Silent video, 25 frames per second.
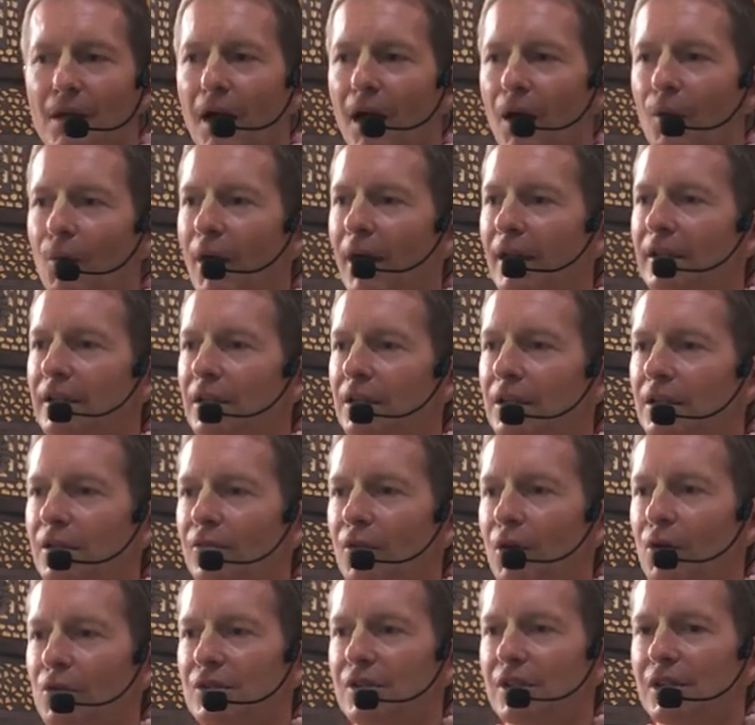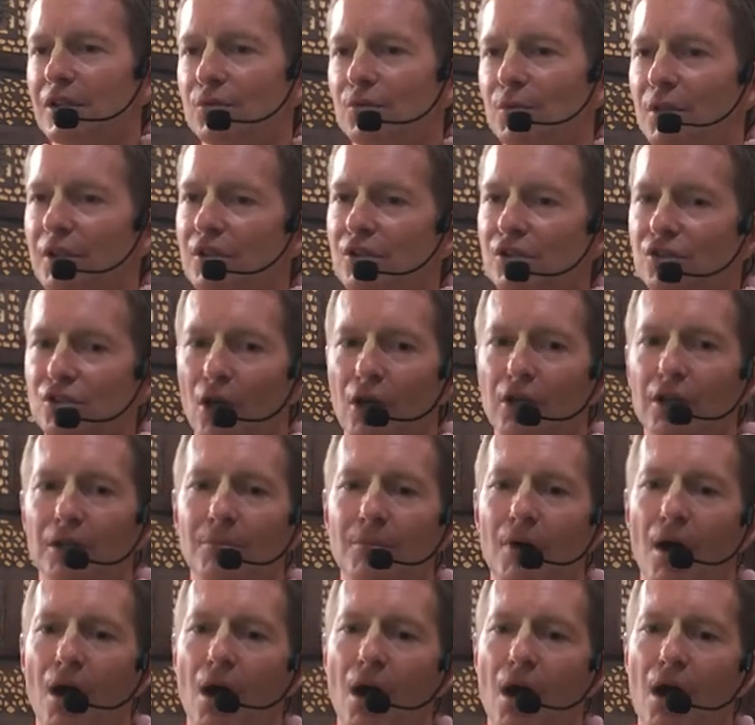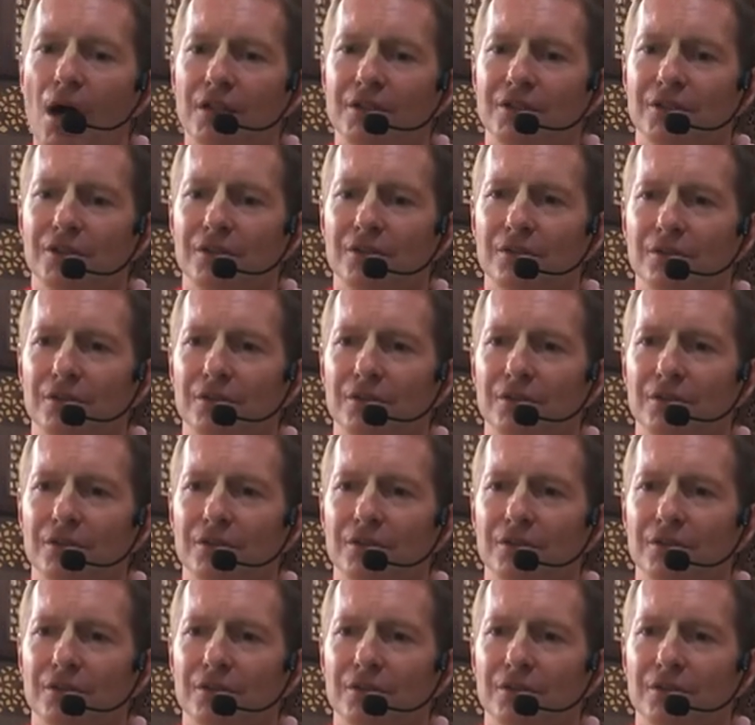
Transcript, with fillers: When the devotees with solemn hearts,